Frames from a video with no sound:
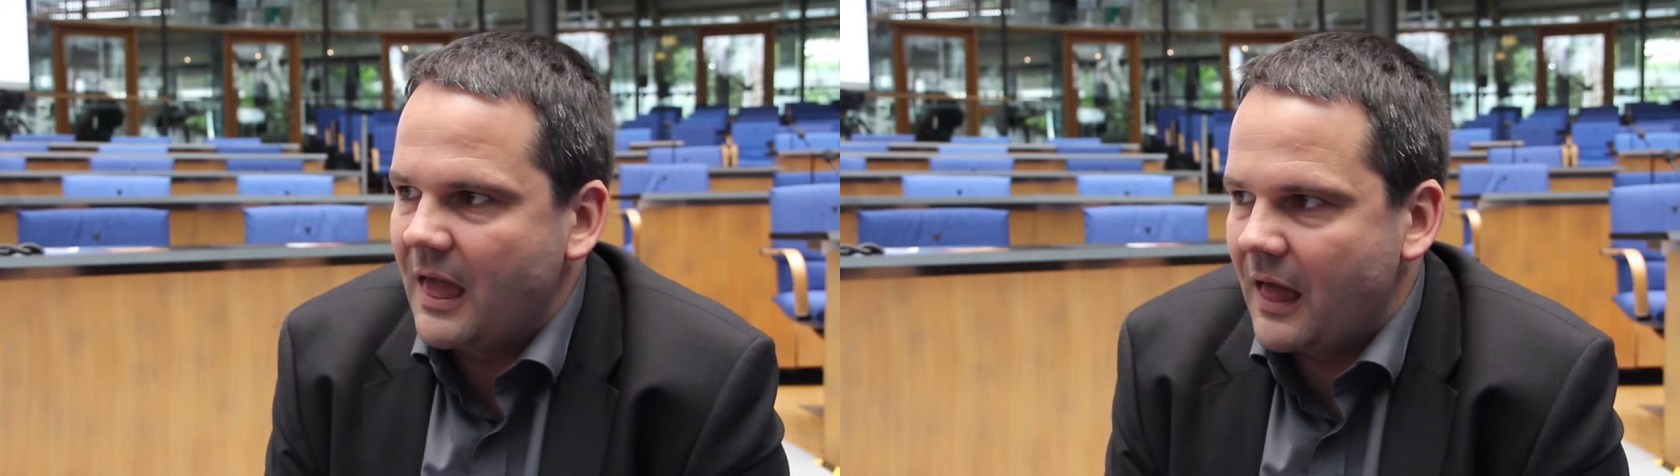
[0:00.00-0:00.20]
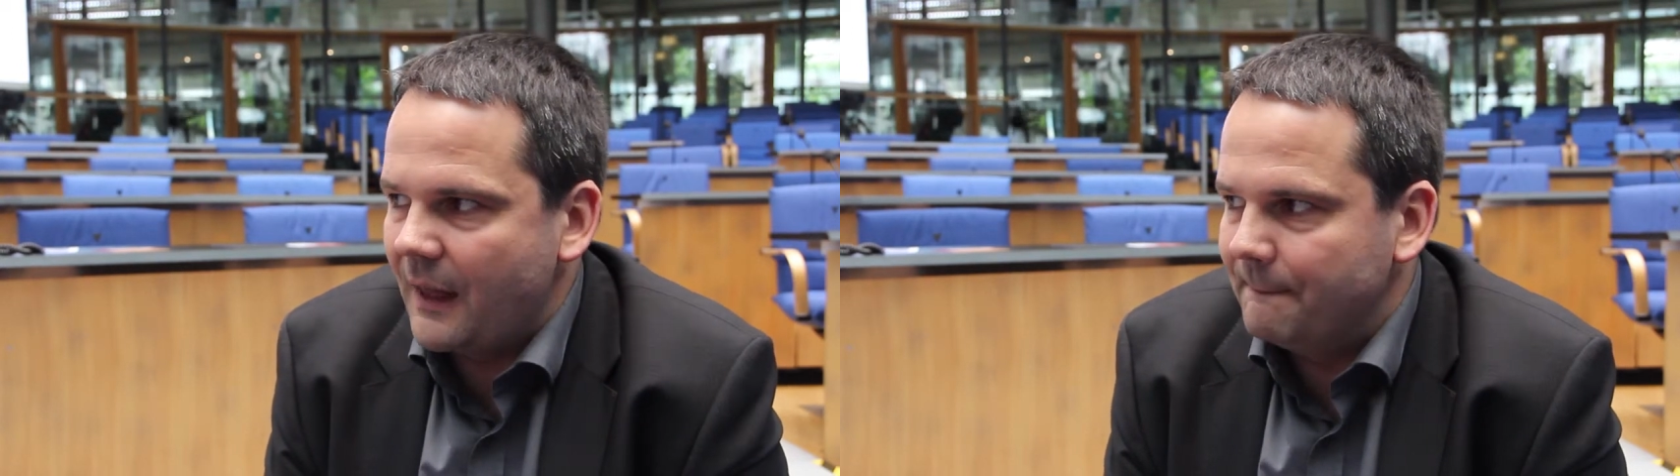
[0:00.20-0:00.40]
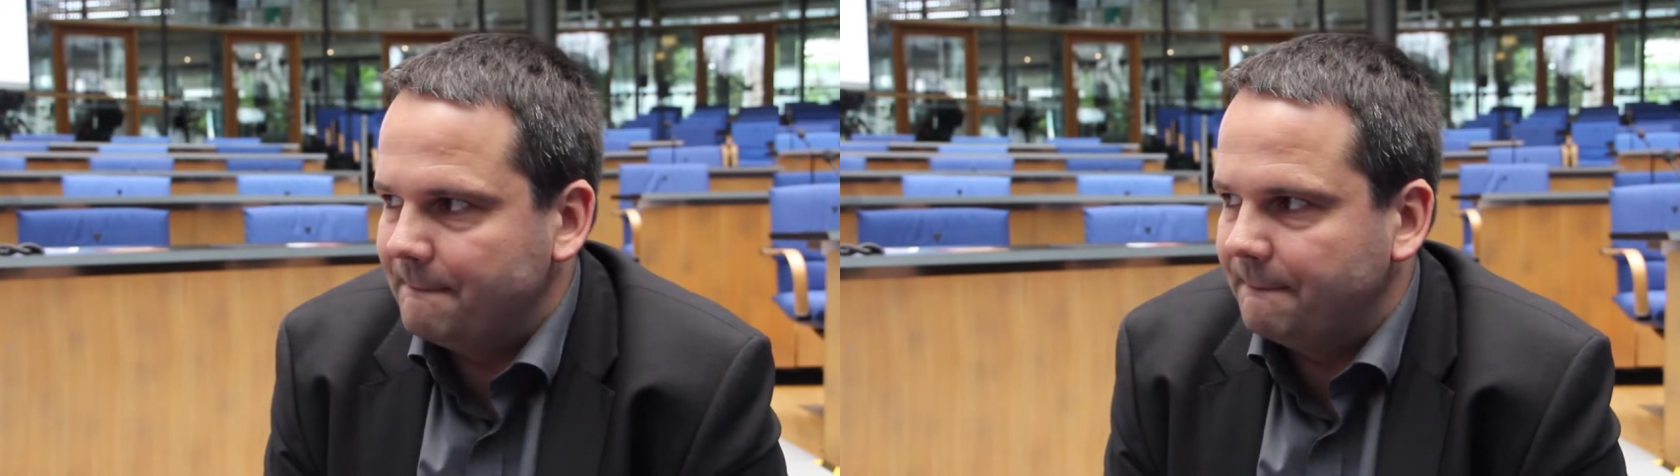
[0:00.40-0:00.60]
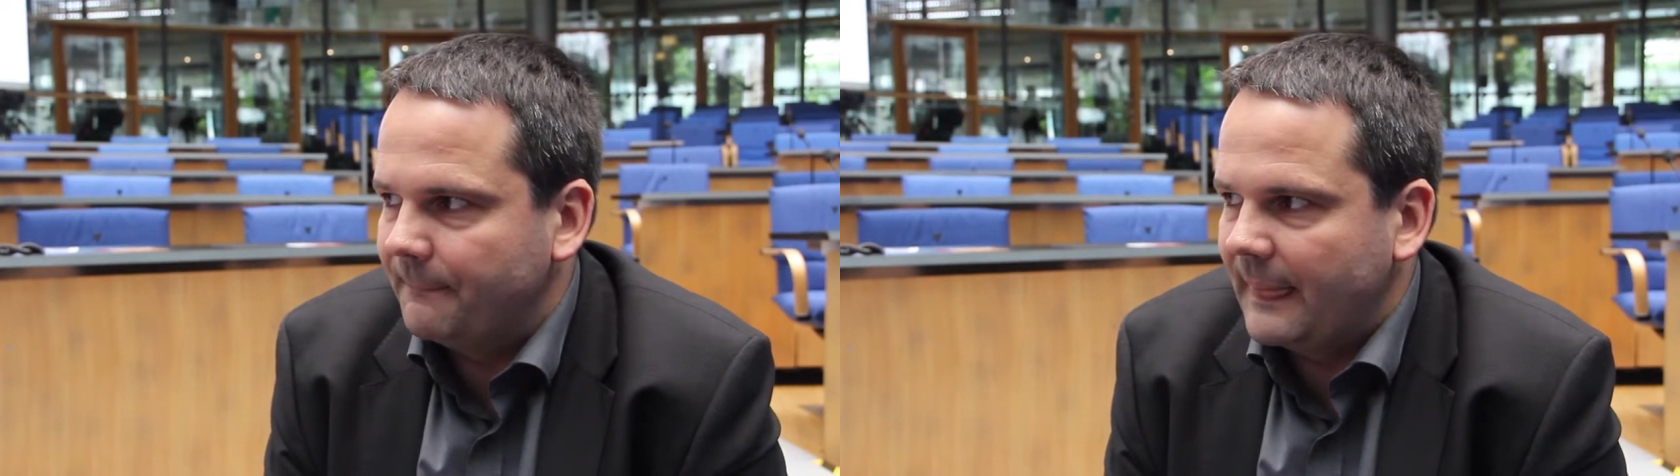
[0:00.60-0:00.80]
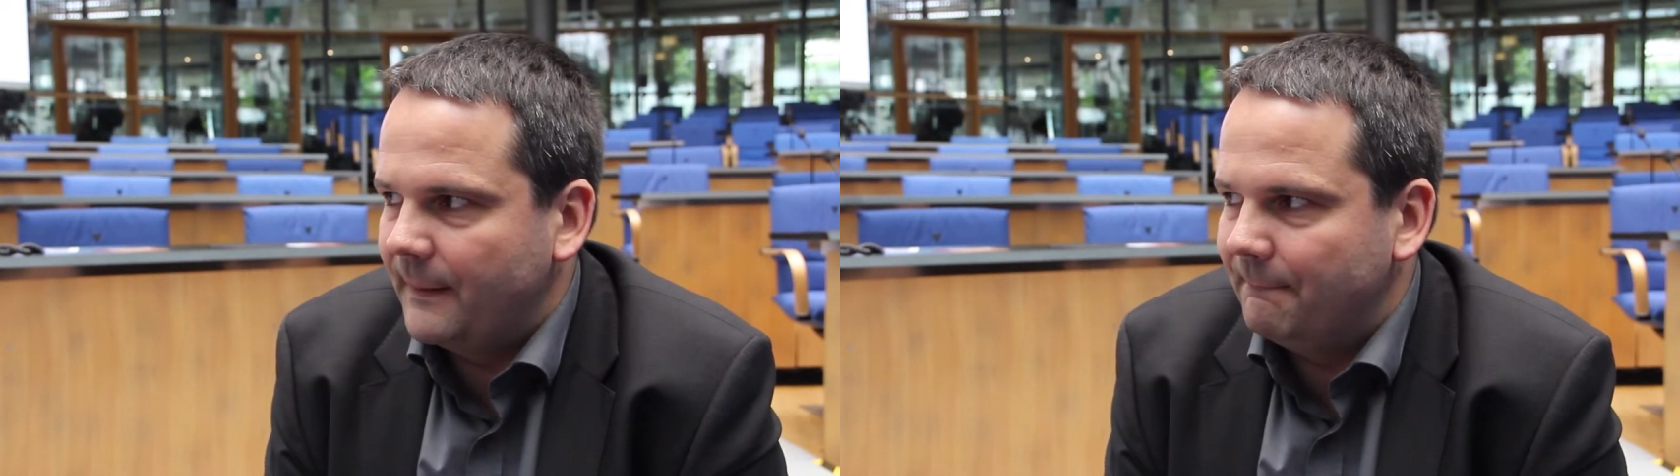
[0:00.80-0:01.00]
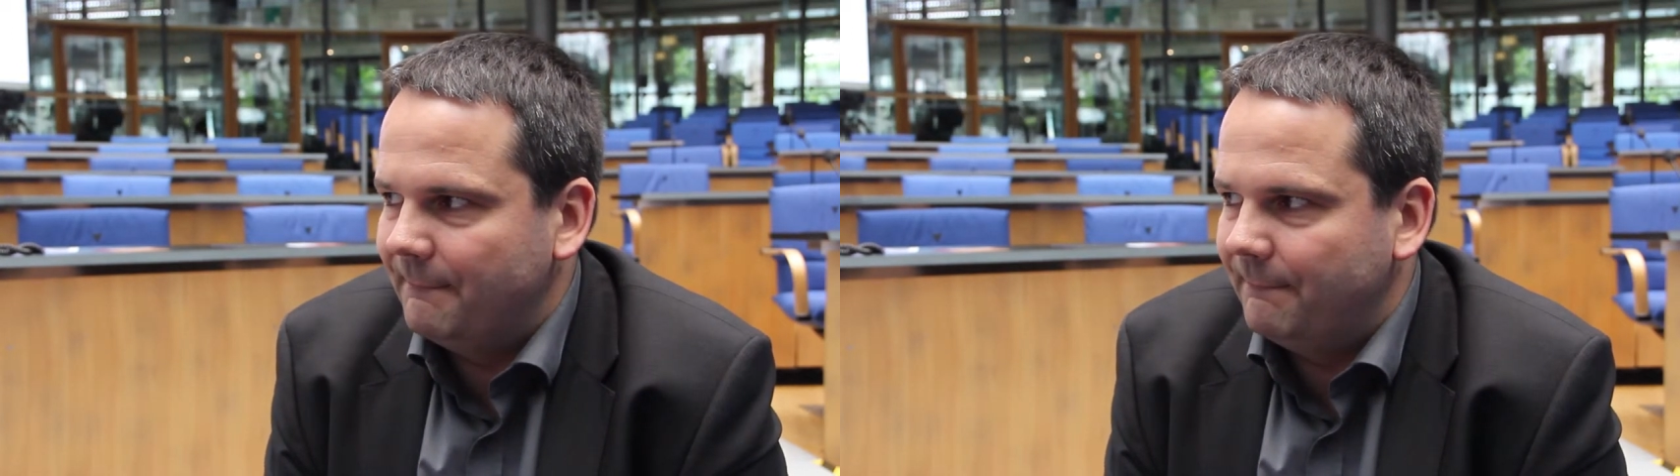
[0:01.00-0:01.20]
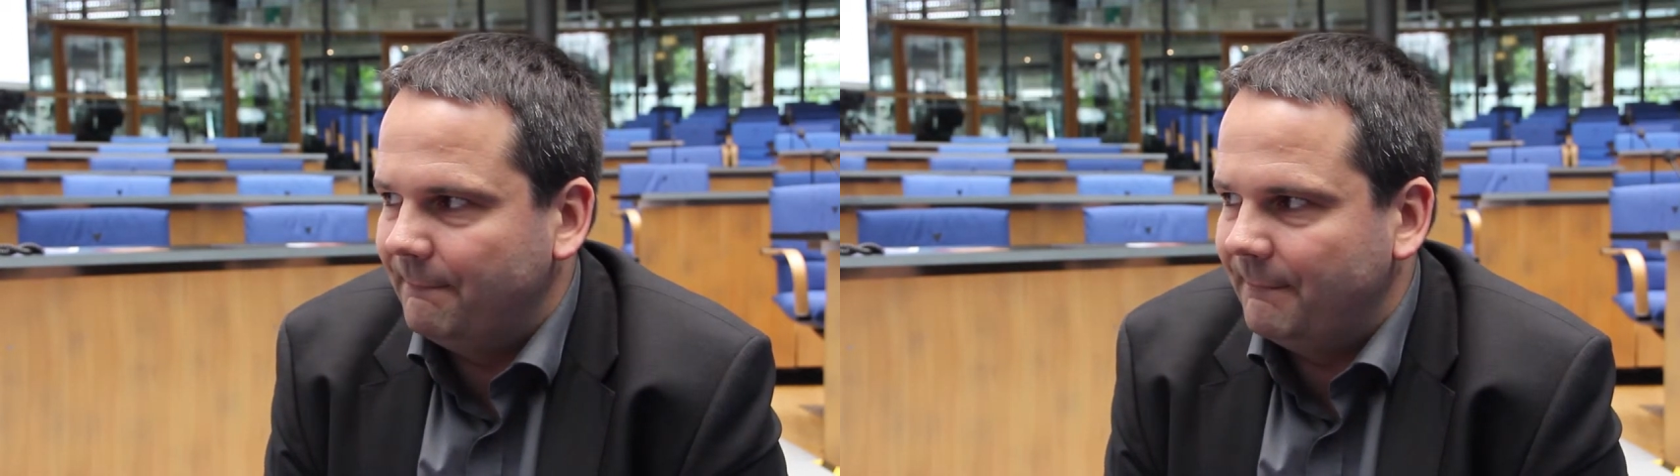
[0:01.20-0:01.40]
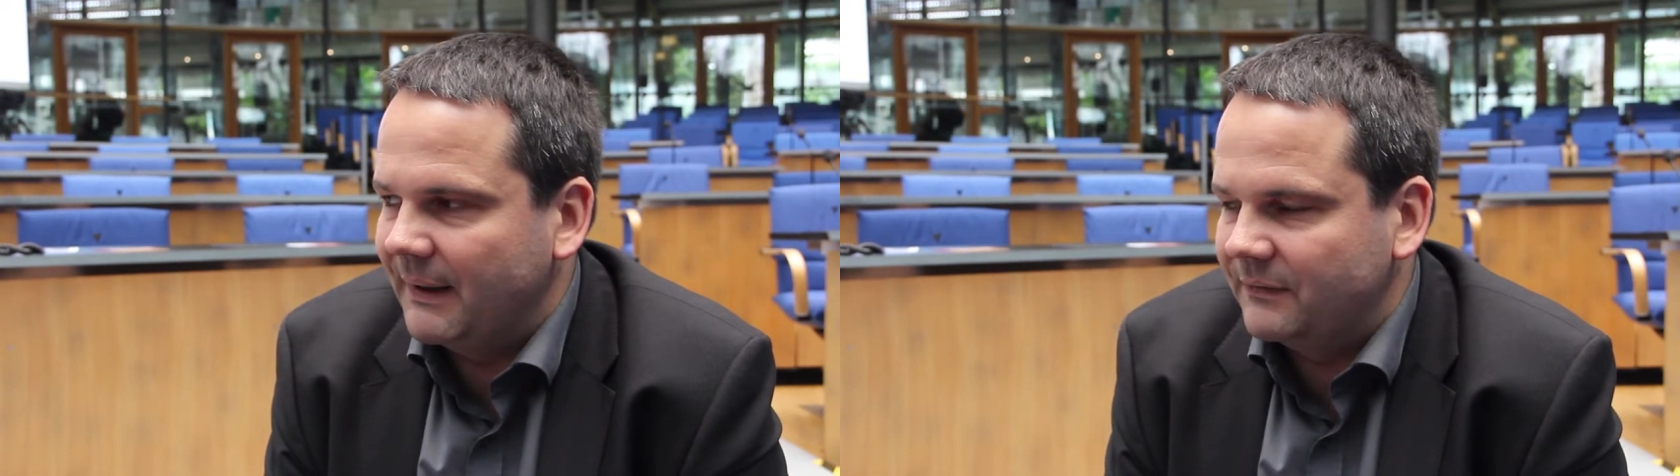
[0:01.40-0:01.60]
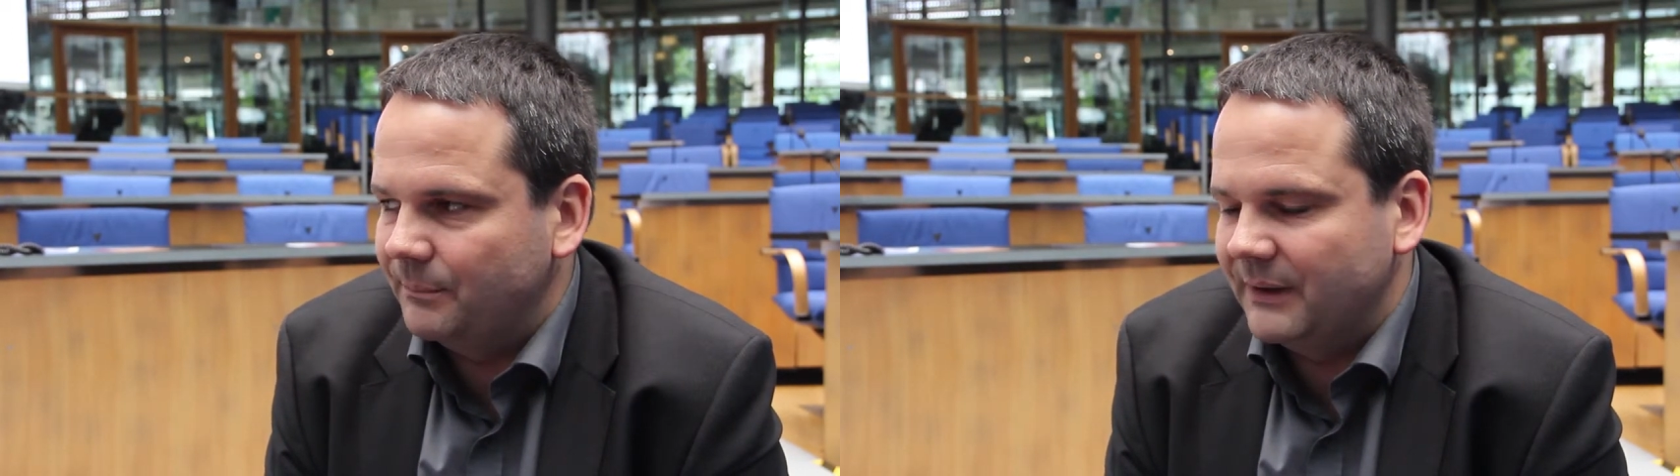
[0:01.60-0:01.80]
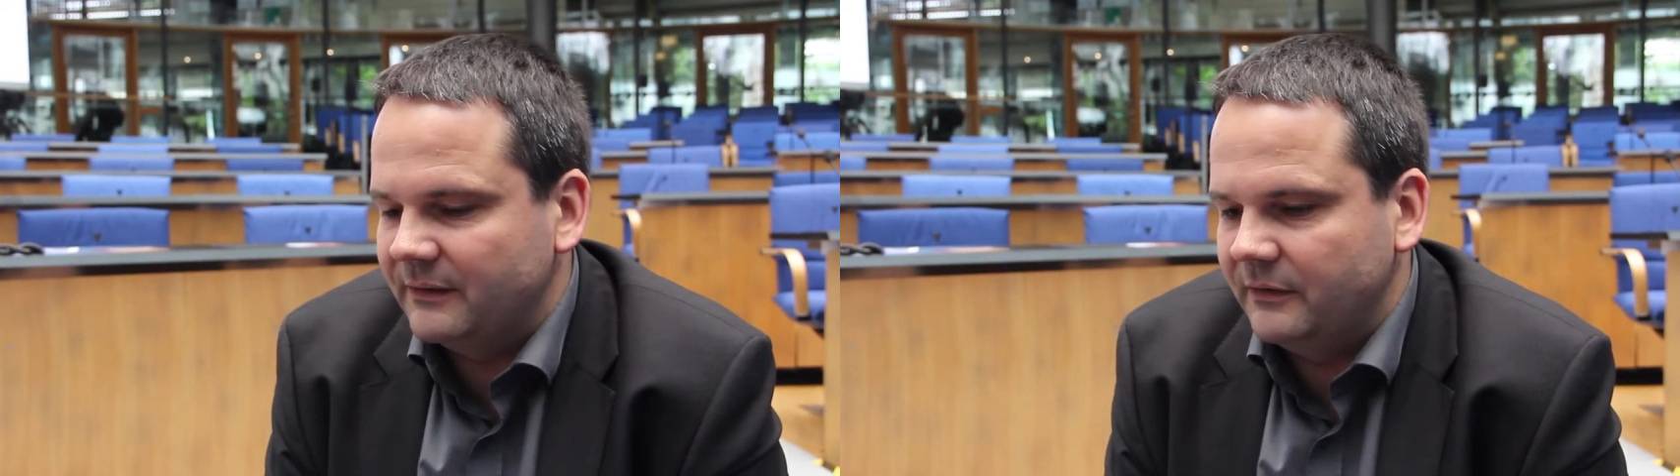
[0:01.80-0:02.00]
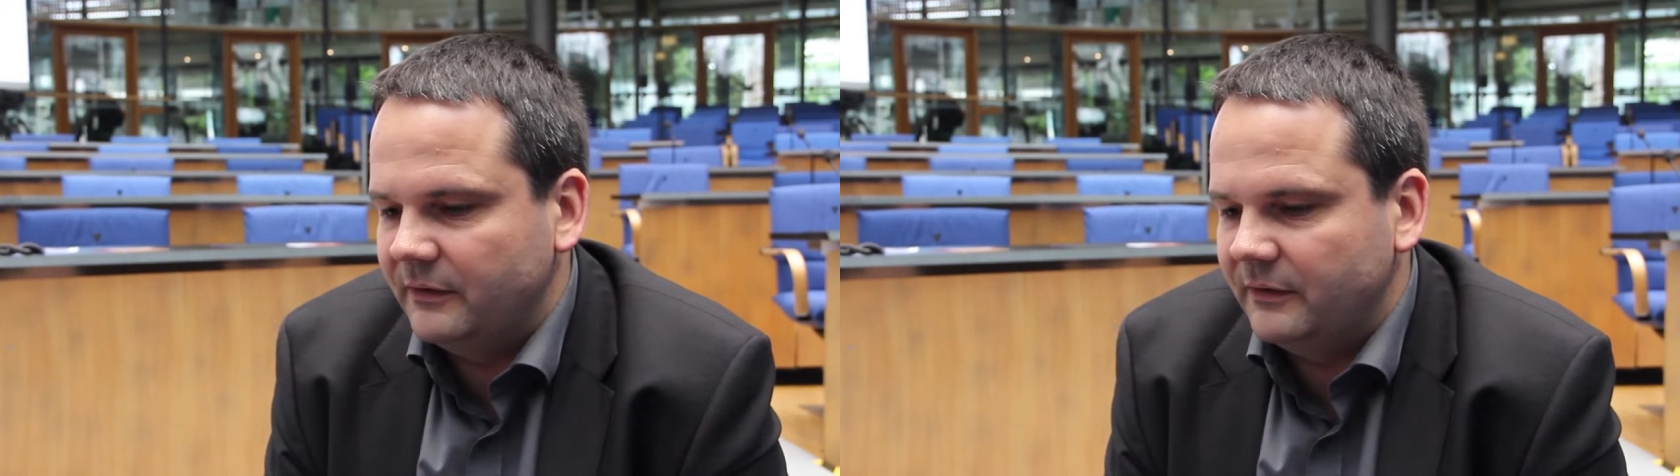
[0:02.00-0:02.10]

But